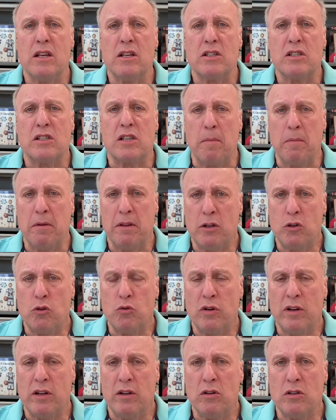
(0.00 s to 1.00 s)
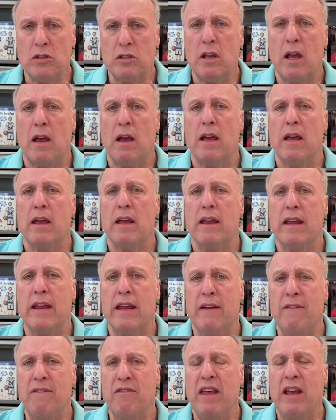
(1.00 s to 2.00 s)
Some of the drills,
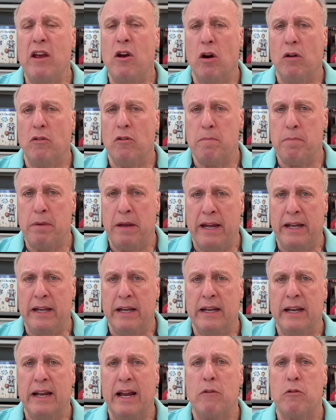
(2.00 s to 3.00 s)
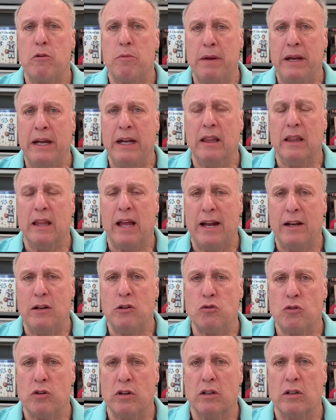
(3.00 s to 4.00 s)
if they are repeated, and I repeat a lot of
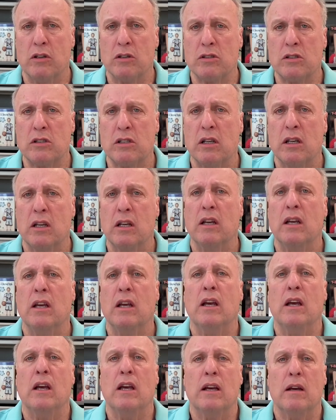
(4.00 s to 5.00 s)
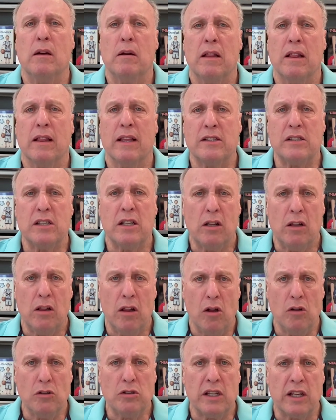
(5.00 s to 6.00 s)
drills, listen
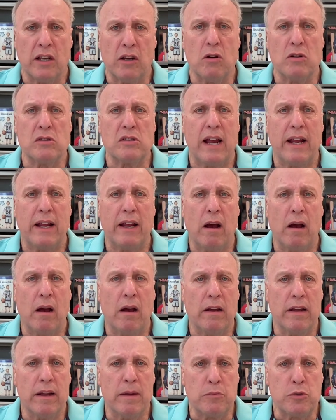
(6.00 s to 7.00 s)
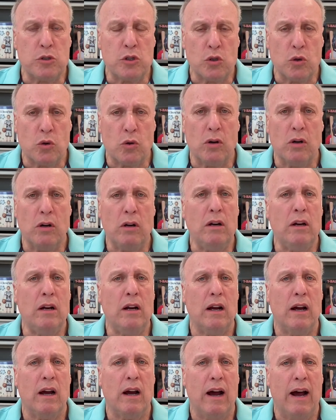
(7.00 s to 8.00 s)
closely because I am sure
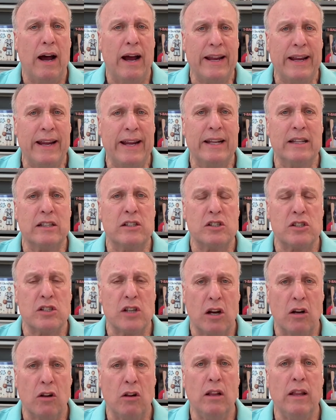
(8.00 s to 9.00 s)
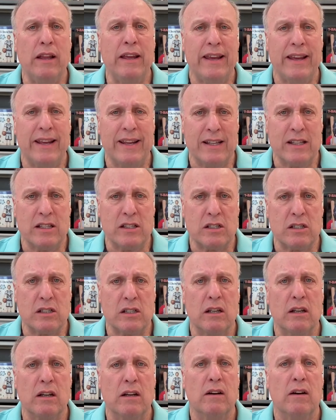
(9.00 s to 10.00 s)
I add subtle
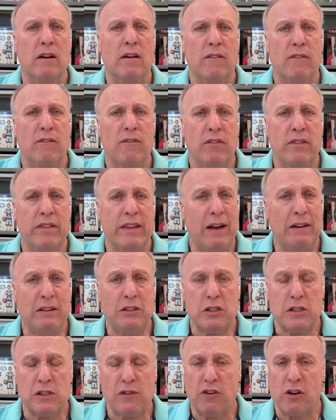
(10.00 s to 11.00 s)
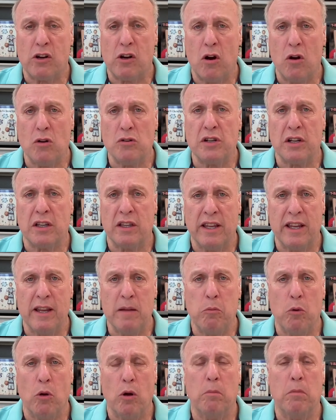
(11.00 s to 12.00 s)
hints, not just for coaching
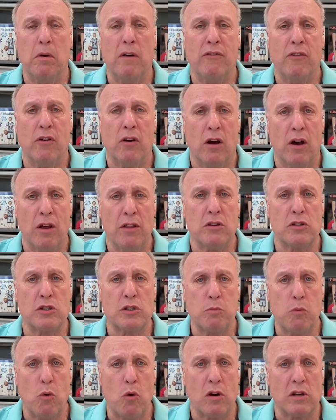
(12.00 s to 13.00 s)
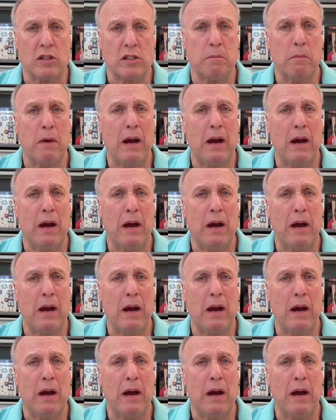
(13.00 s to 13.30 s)
T-ball, but for other sports.